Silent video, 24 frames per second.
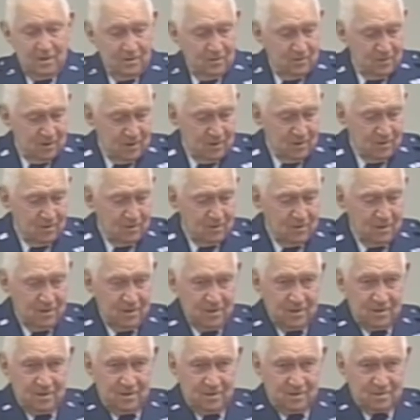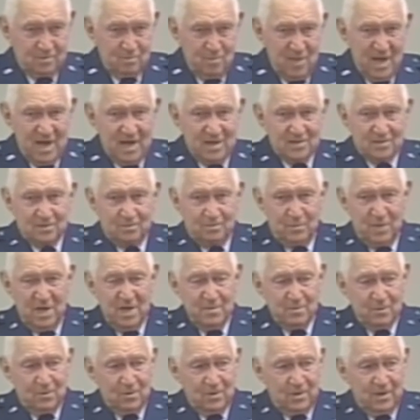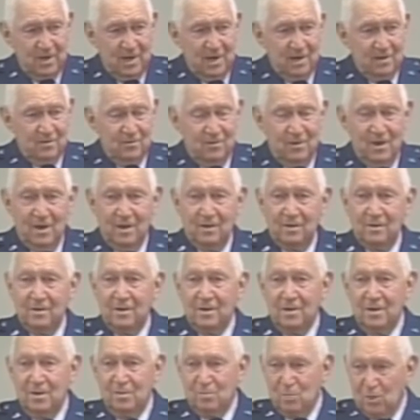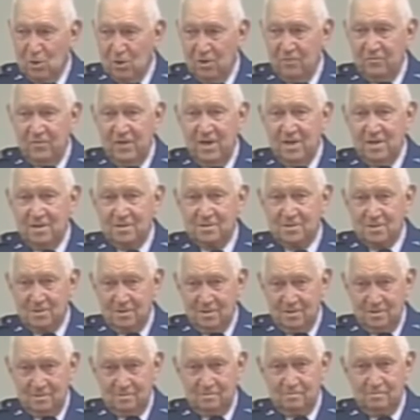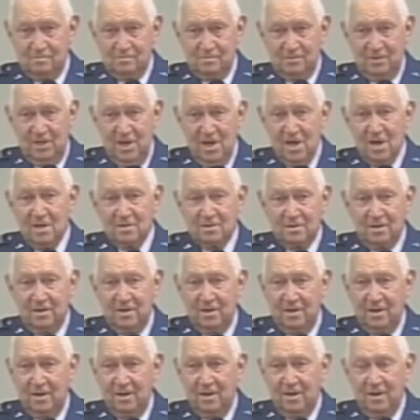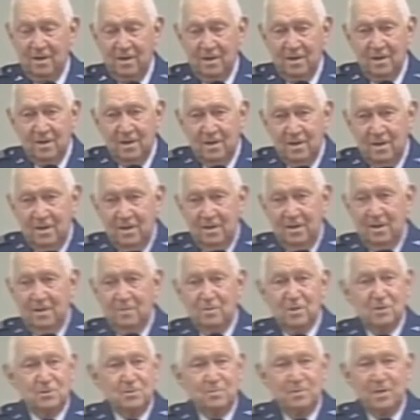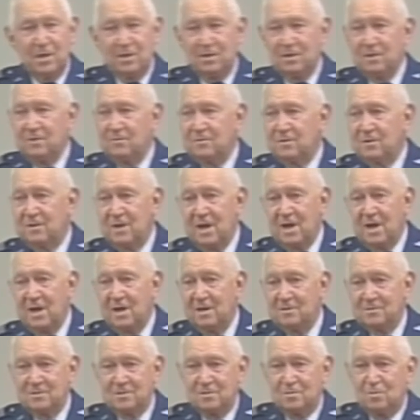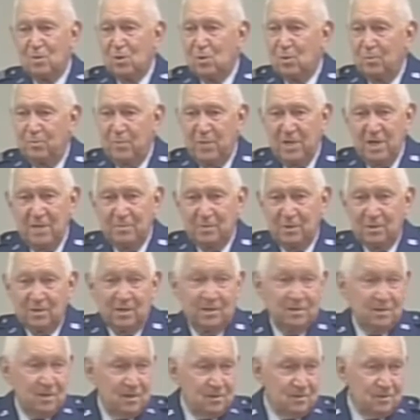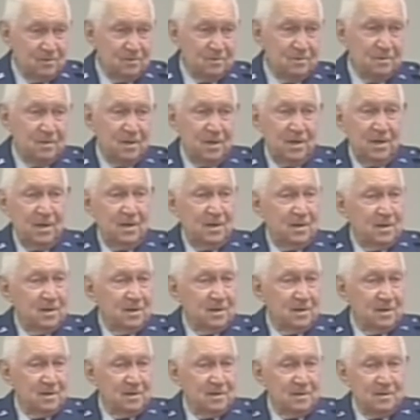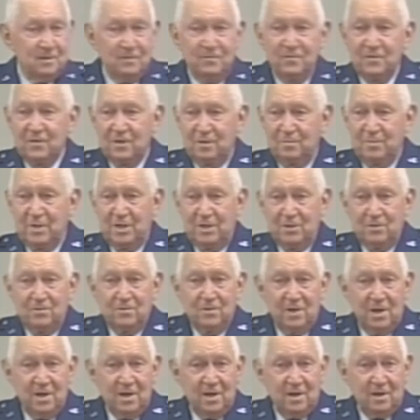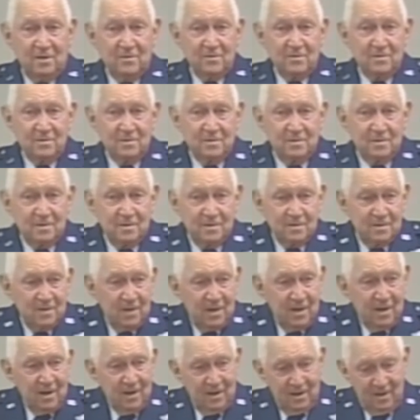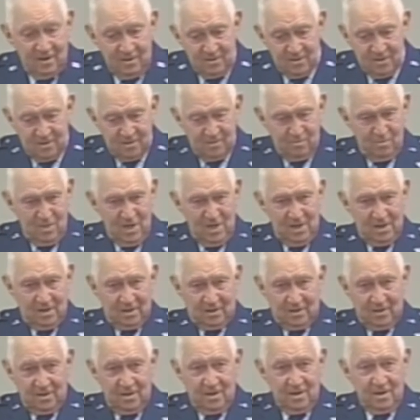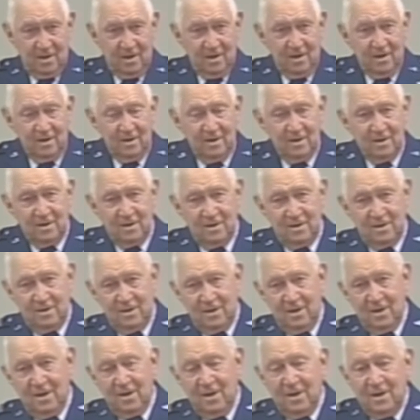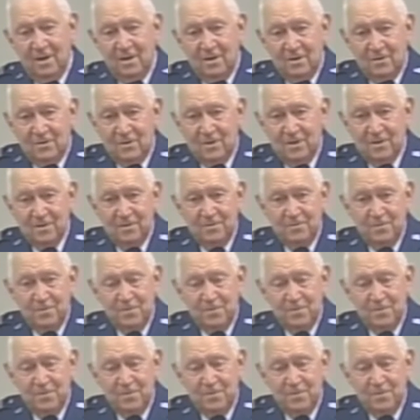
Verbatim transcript: where all this mass of people were down around Mariveles little dock down there. And it must have been 100,000 or more people, including uh, the Filipino natives. they're just milling in there. Well,